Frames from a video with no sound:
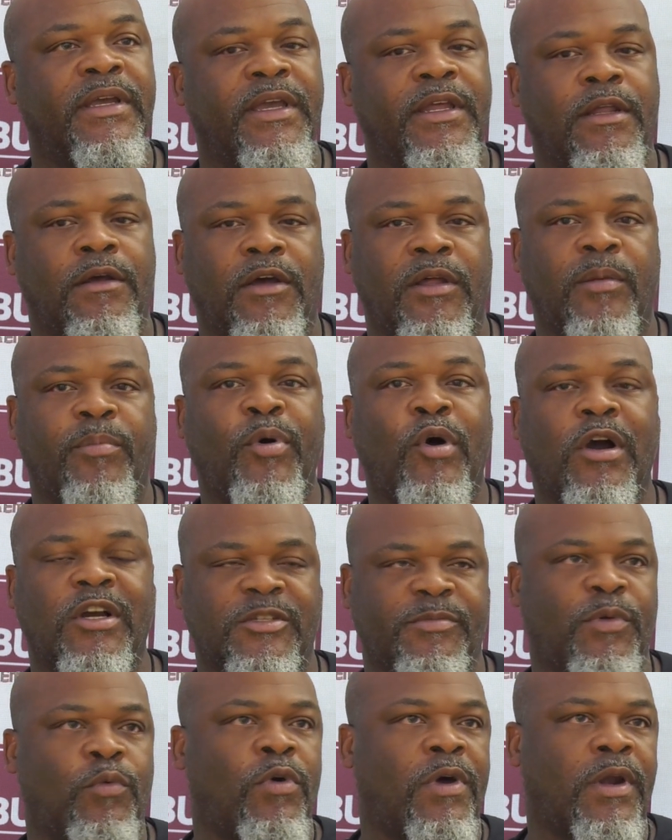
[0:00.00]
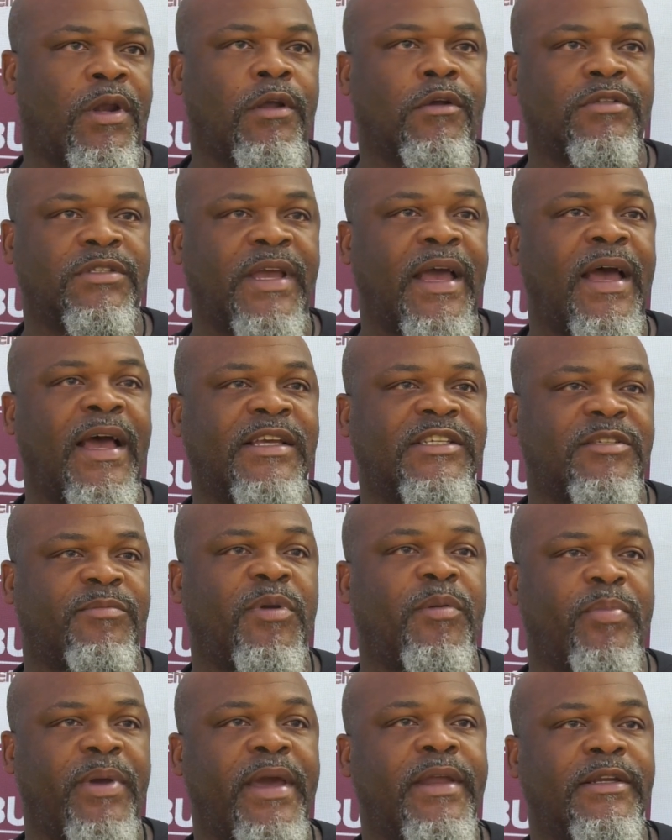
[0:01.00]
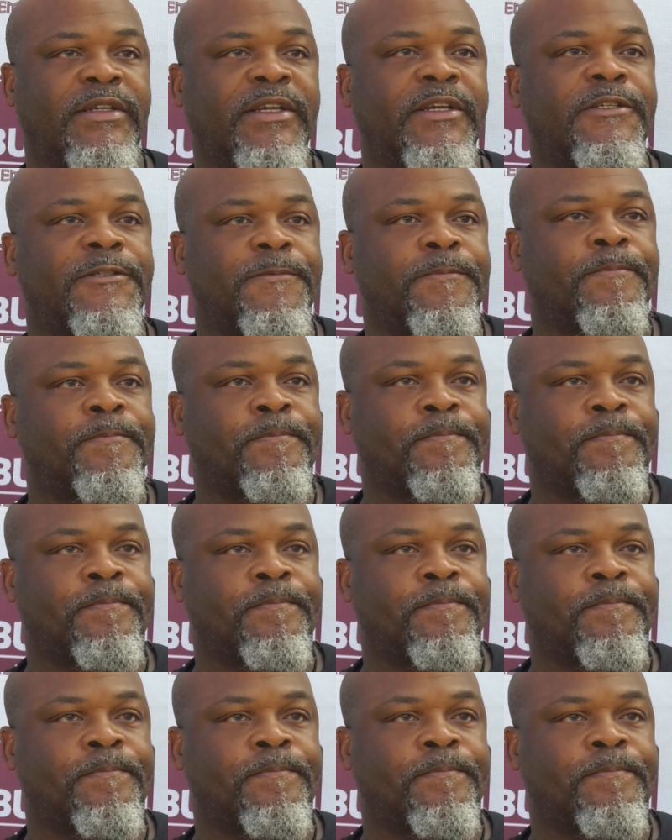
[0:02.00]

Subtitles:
You know, and Parker's been one of those guys that's been paying attention.